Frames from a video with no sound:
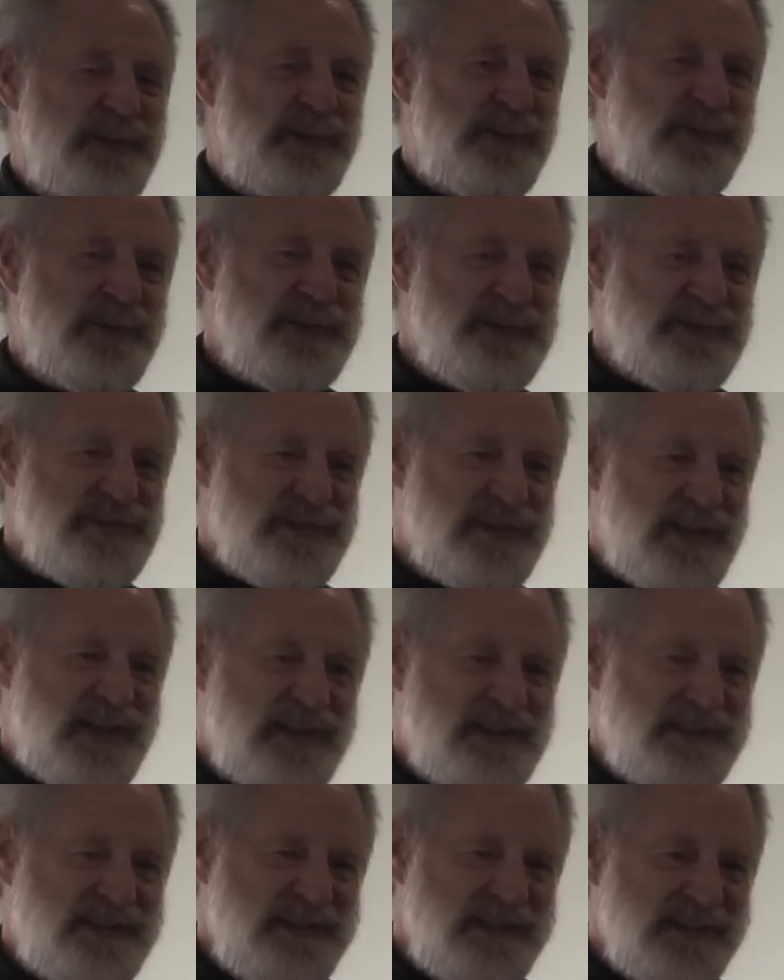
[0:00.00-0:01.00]
Norwegian
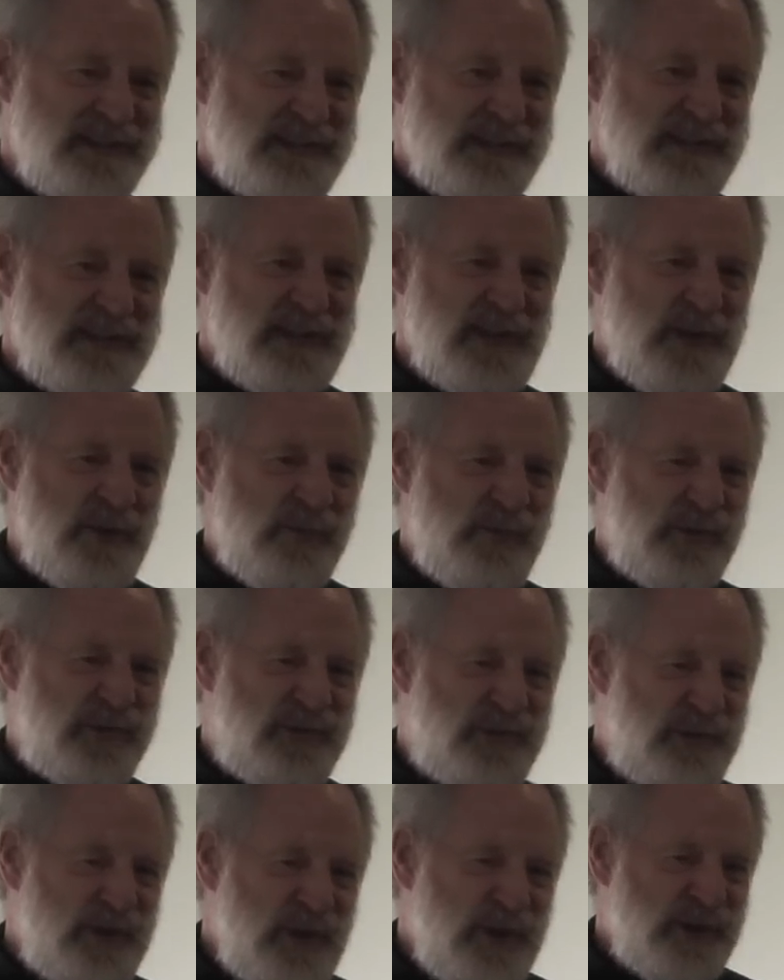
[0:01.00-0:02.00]
ideal was
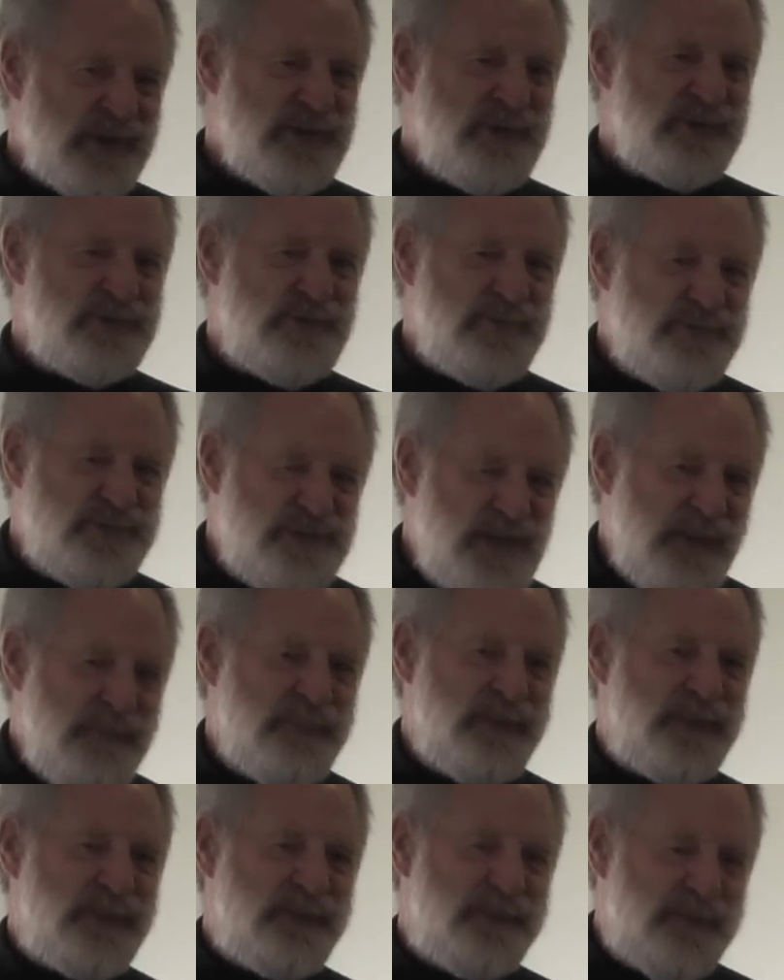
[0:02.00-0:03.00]
not to
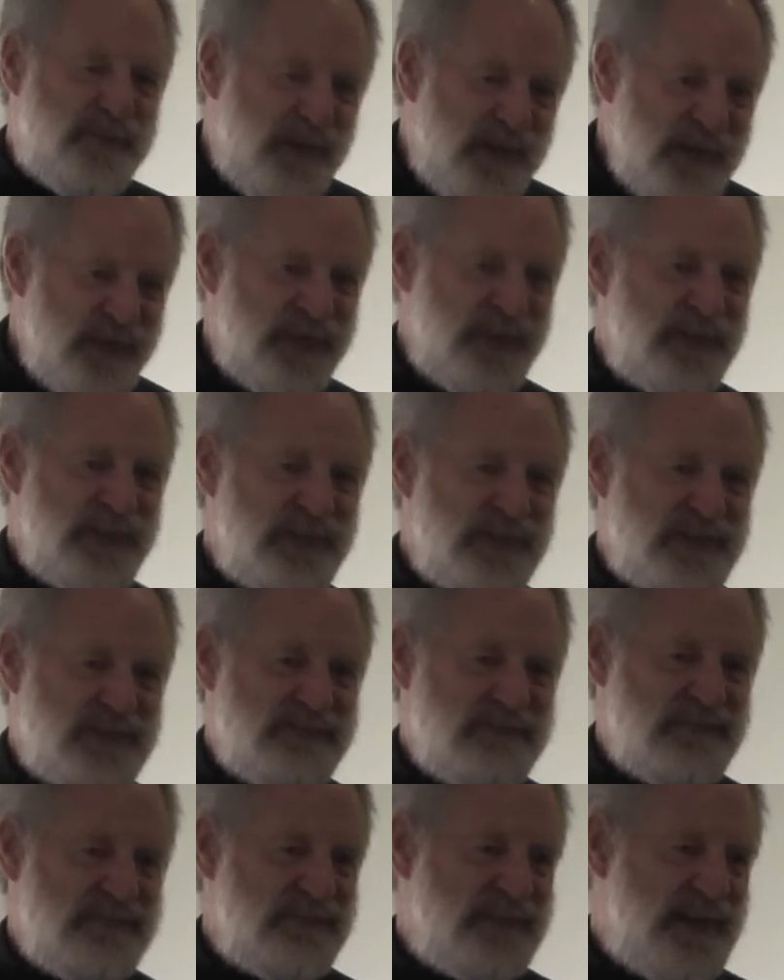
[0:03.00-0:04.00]
jump the farthest.
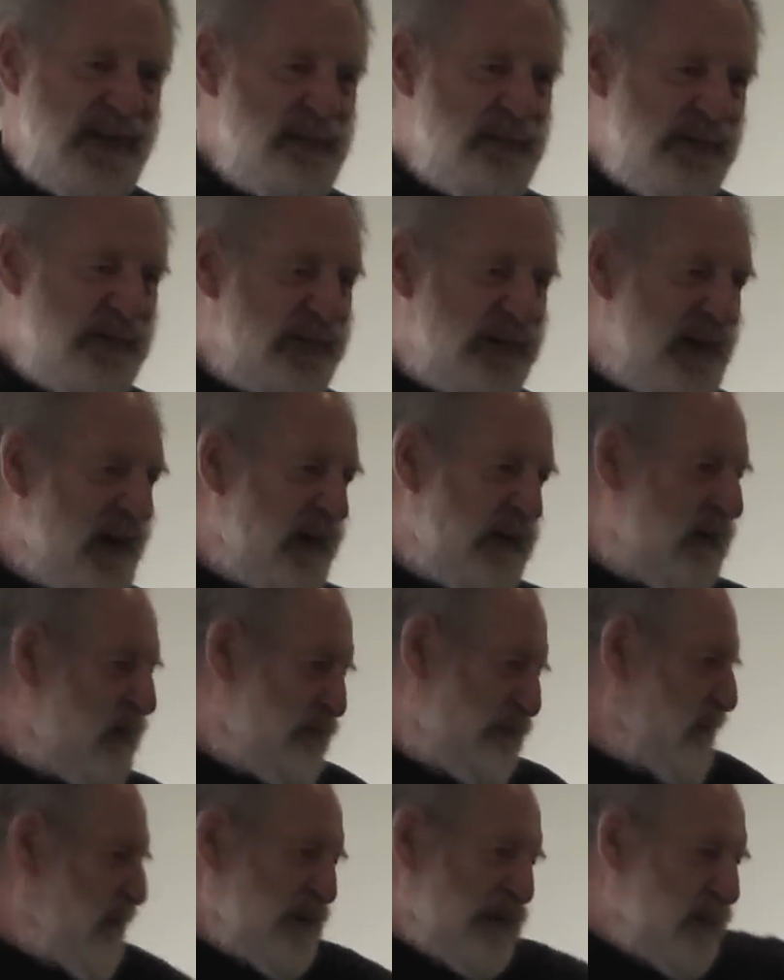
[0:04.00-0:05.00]
They were
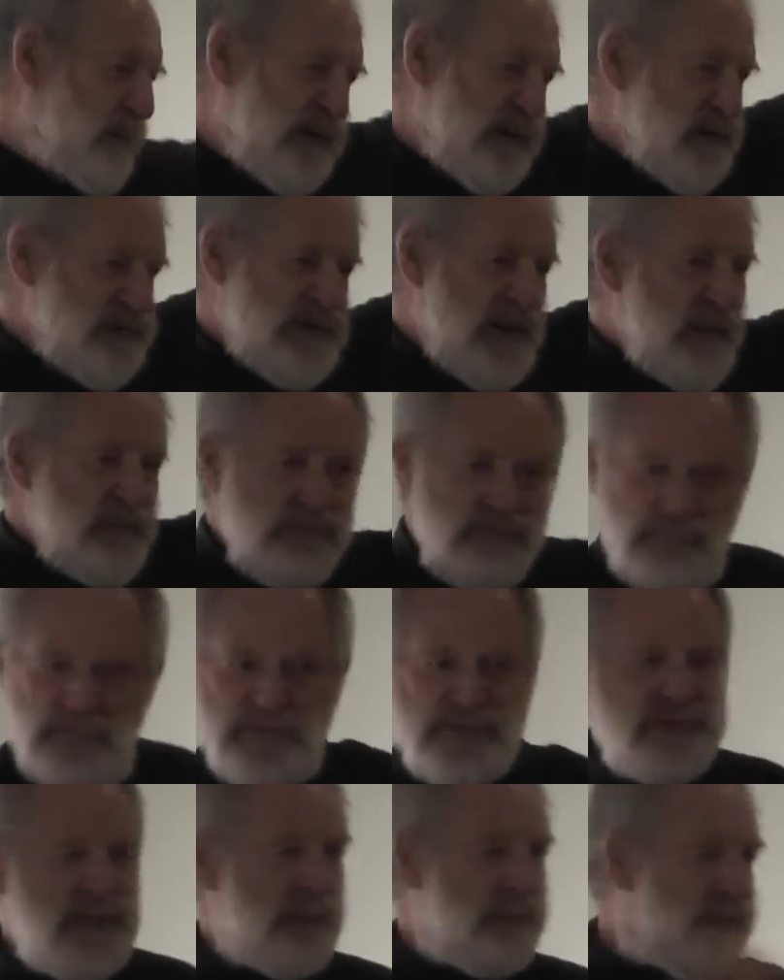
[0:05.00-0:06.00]
saying, build a bigger jump, and
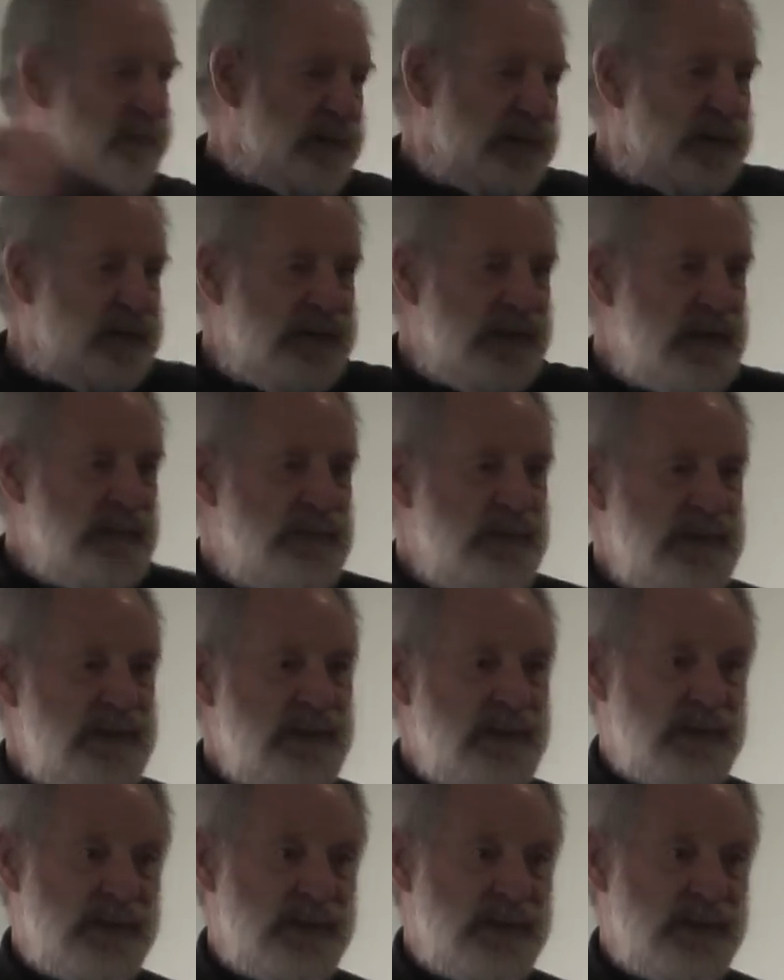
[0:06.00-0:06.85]
we'll jump further than anybody